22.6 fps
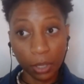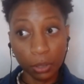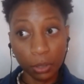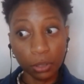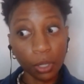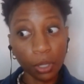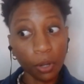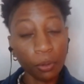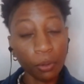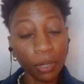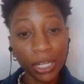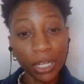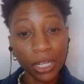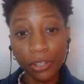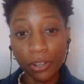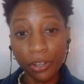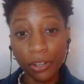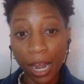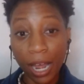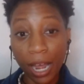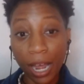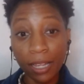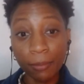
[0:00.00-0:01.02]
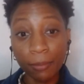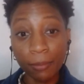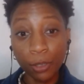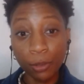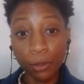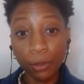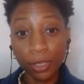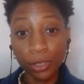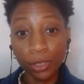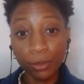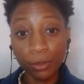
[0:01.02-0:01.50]
So either I am
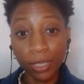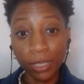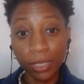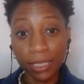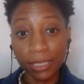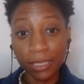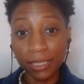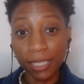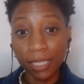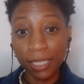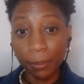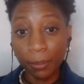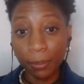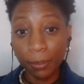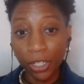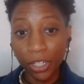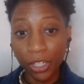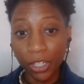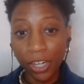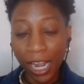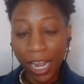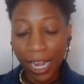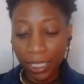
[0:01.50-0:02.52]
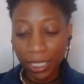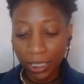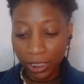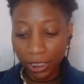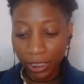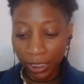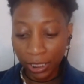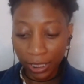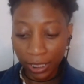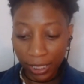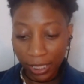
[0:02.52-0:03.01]
going to accept her as
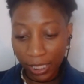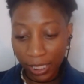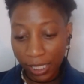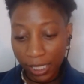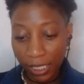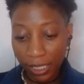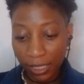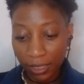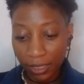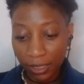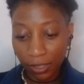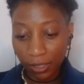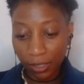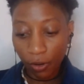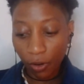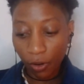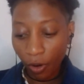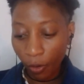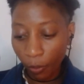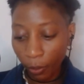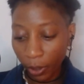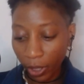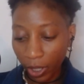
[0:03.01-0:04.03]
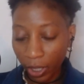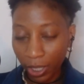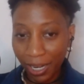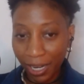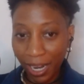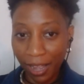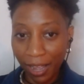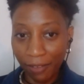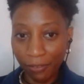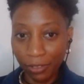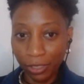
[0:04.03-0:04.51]
she is, or we're going
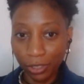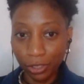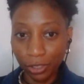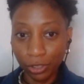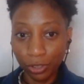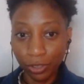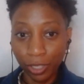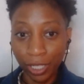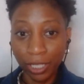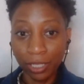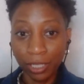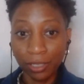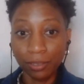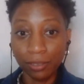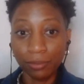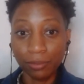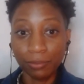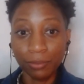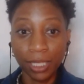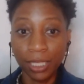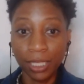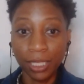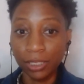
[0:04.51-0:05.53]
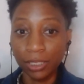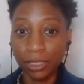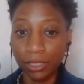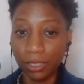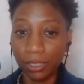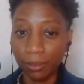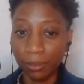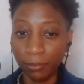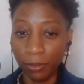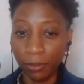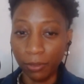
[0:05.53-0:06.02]
to have a strained
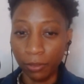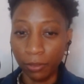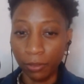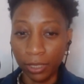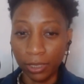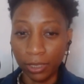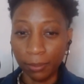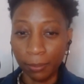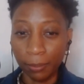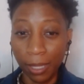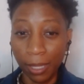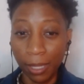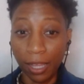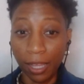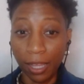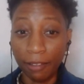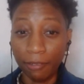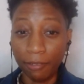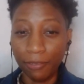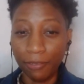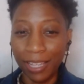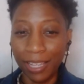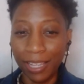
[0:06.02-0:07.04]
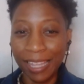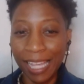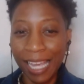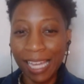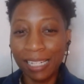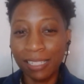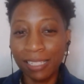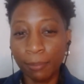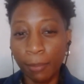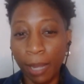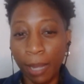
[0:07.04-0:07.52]
relationship for the rest of my life. And that
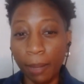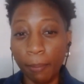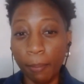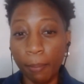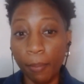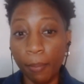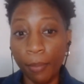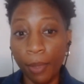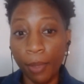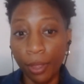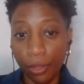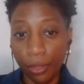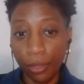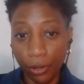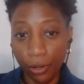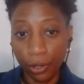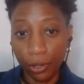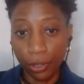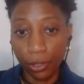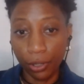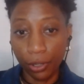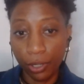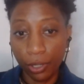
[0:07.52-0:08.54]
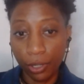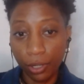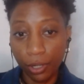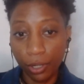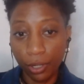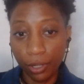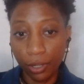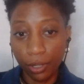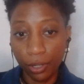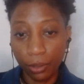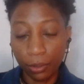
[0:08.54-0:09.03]
is my mother.
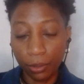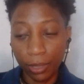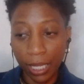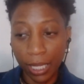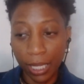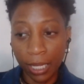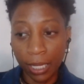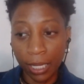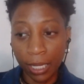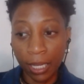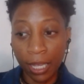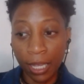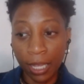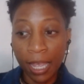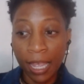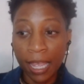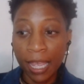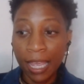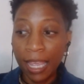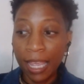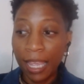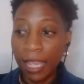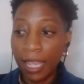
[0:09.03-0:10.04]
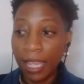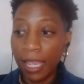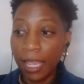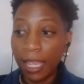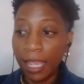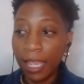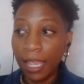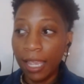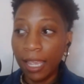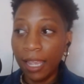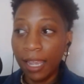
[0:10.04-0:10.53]
Okay.
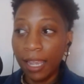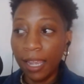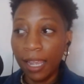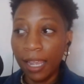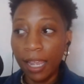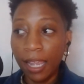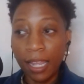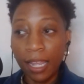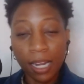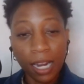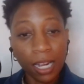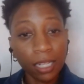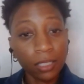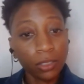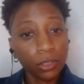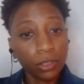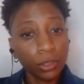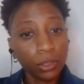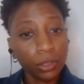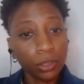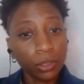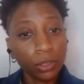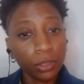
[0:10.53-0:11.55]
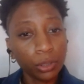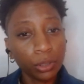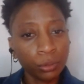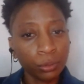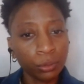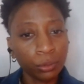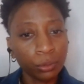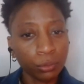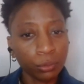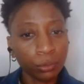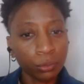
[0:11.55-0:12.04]
And I
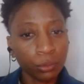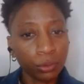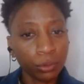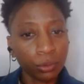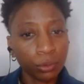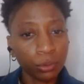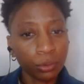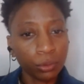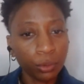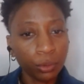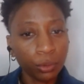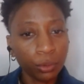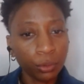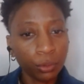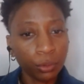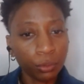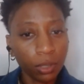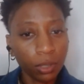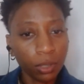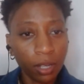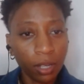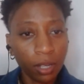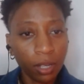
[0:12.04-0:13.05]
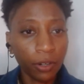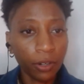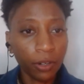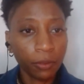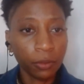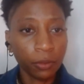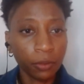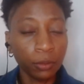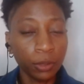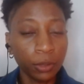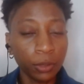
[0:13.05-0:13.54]
choose to love her for who
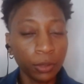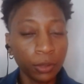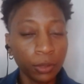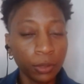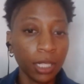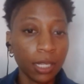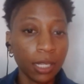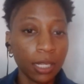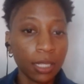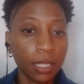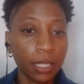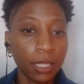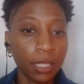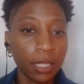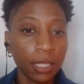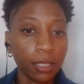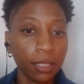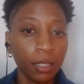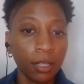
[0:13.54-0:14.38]
she is, and